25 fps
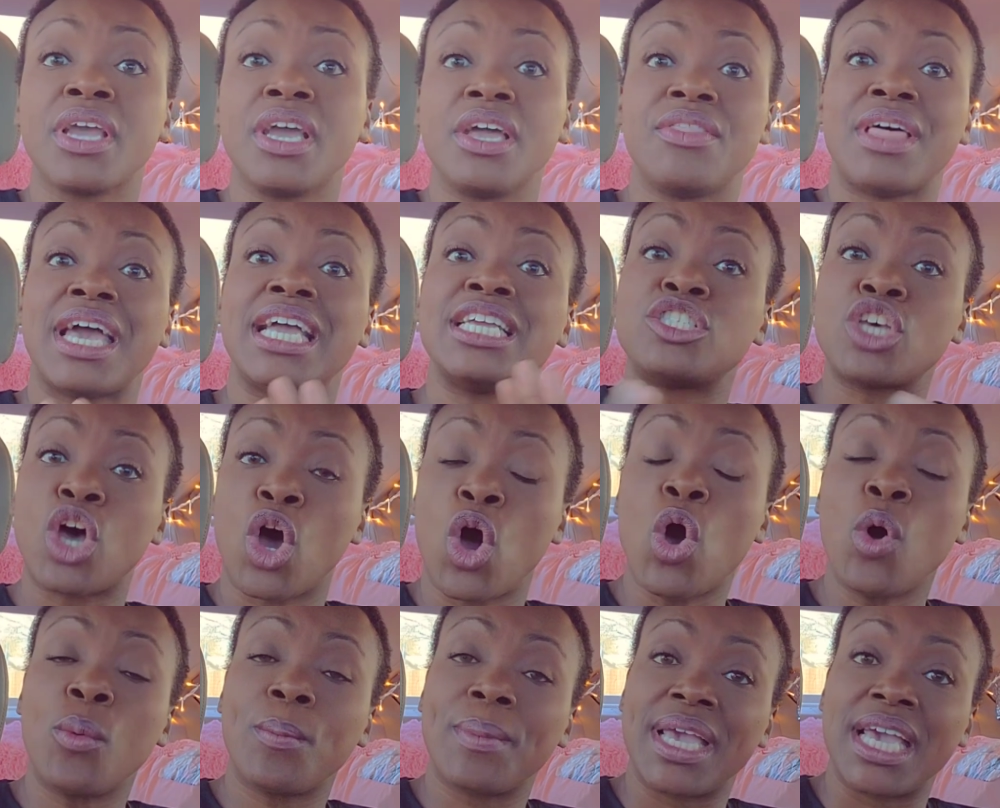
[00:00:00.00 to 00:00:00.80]
they
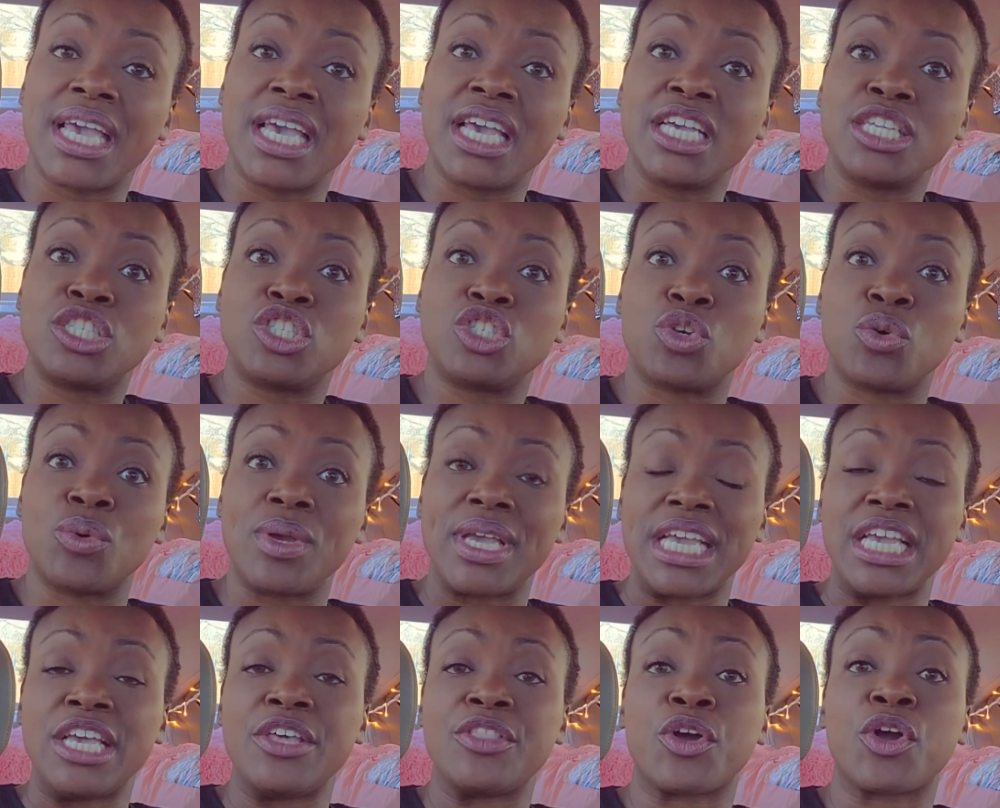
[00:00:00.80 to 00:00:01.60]
told me to
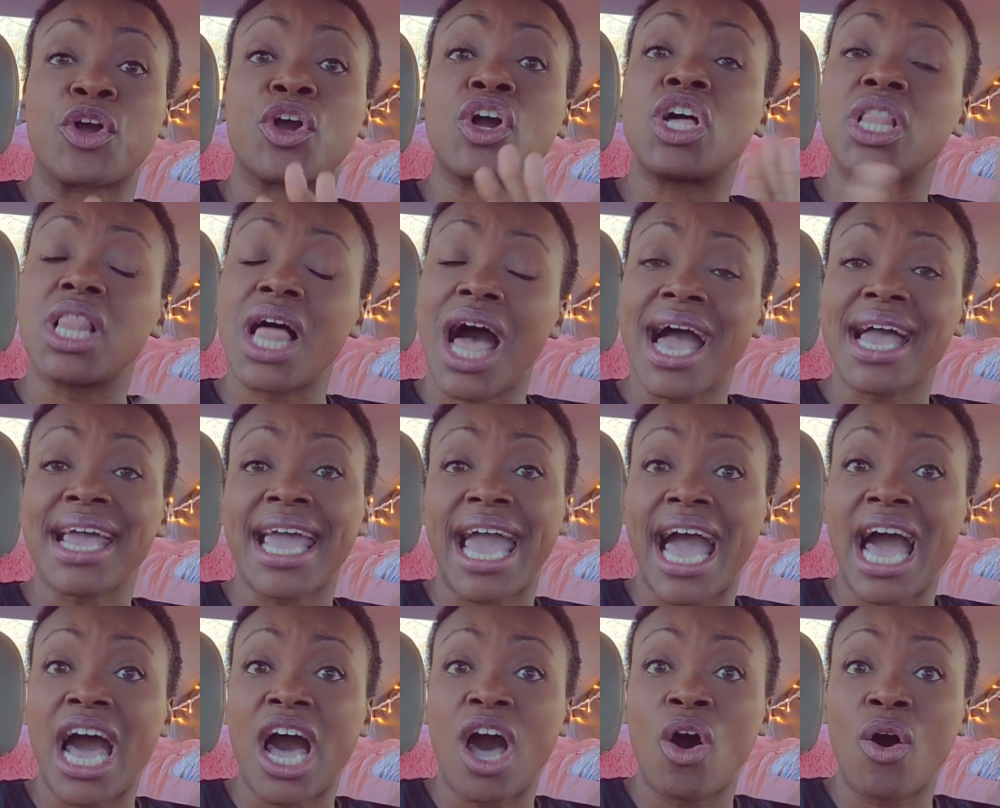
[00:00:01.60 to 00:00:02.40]
either clock
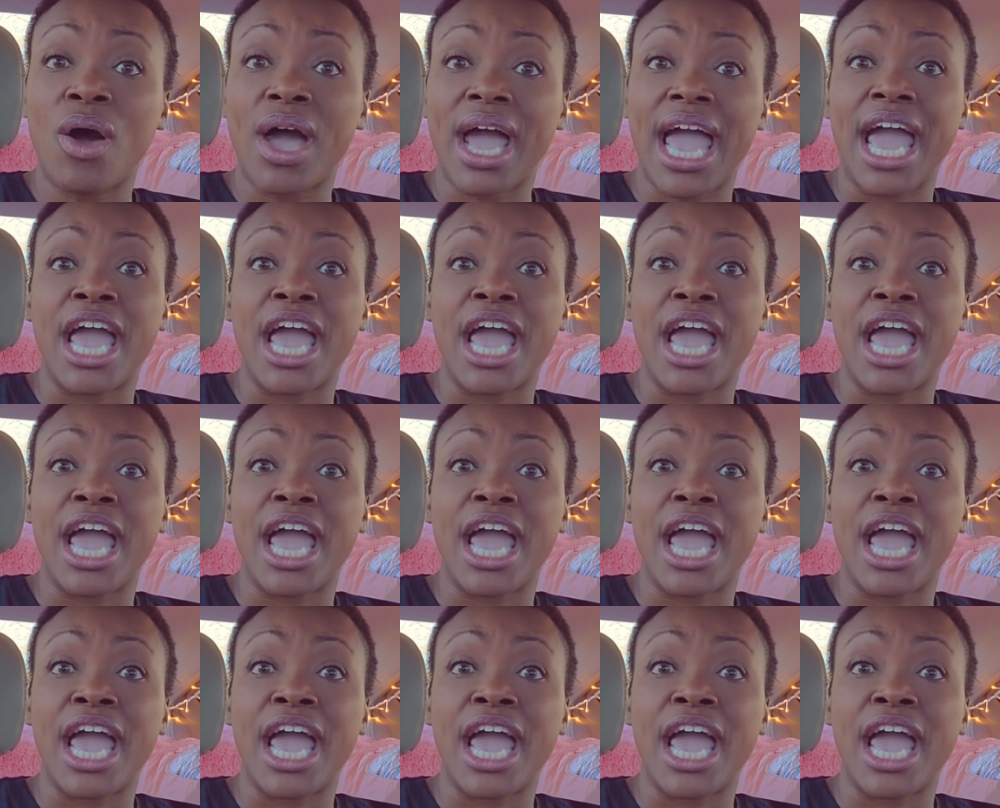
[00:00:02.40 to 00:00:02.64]
out